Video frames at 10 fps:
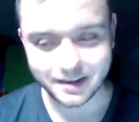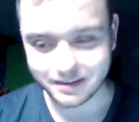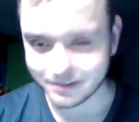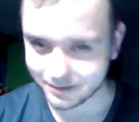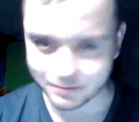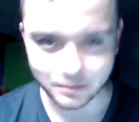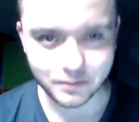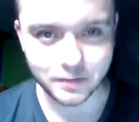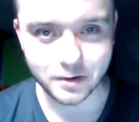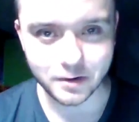So this
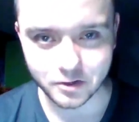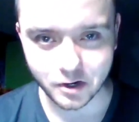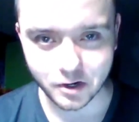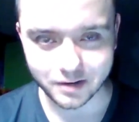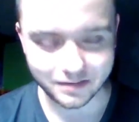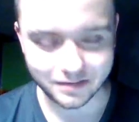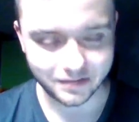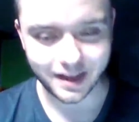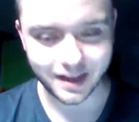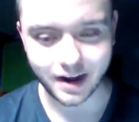one's for you, STARR.
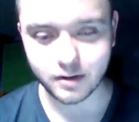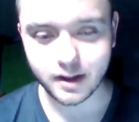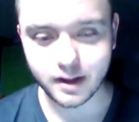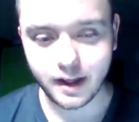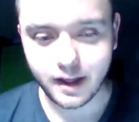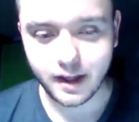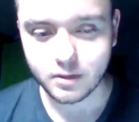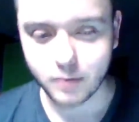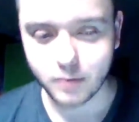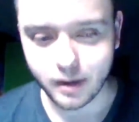Now,
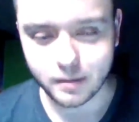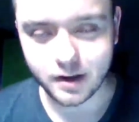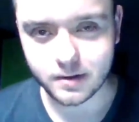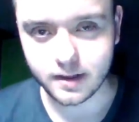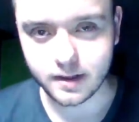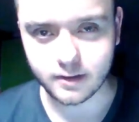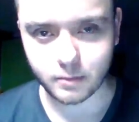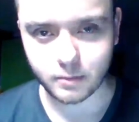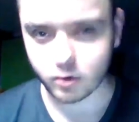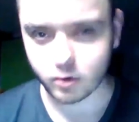the way I'm going to do this is
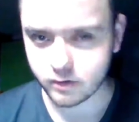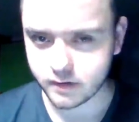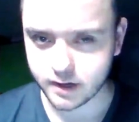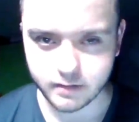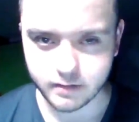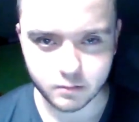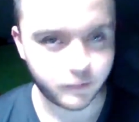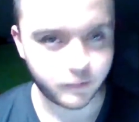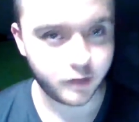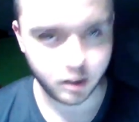I'm sort of going to give a
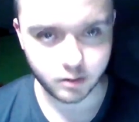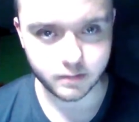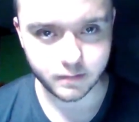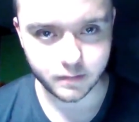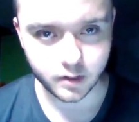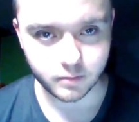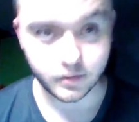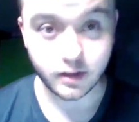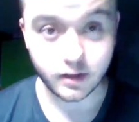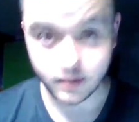review of the
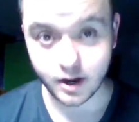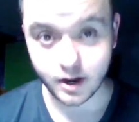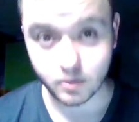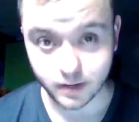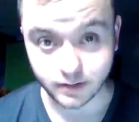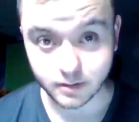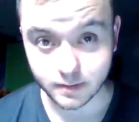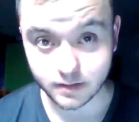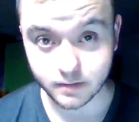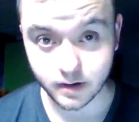films, then I'll rank them
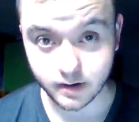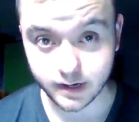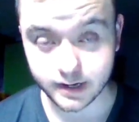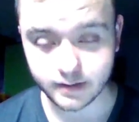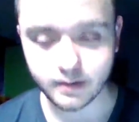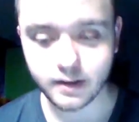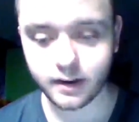at the very end.